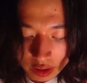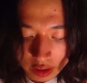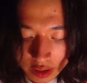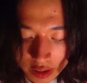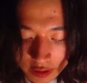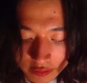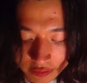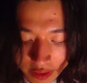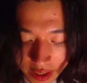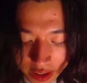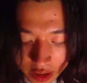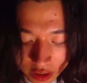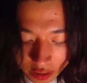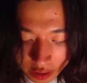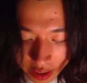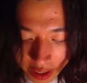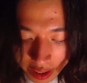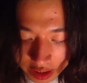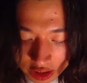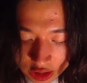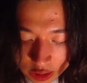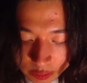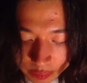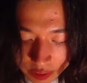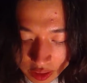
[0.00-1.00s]
If they're not
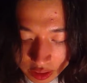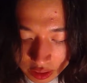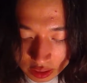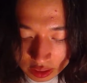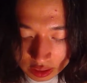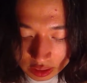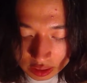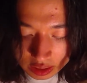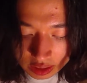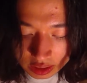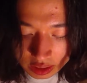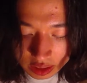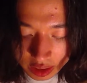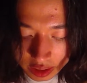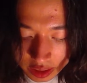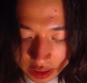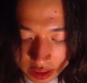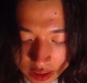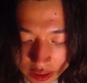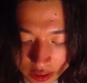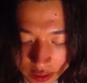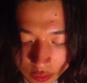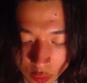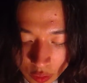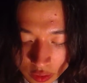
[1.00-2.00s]
experts in
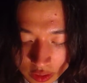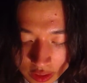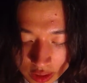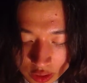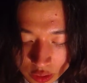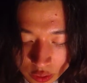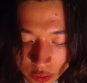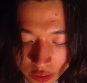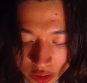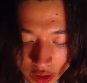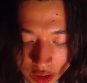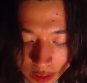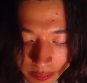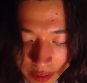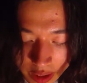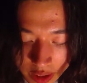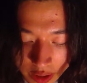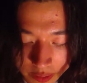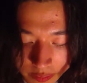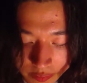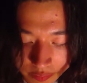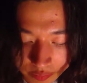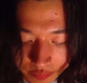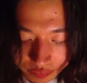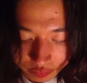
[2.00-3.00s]
like what they're talking
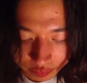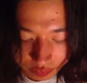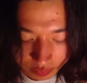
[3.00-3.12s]
about,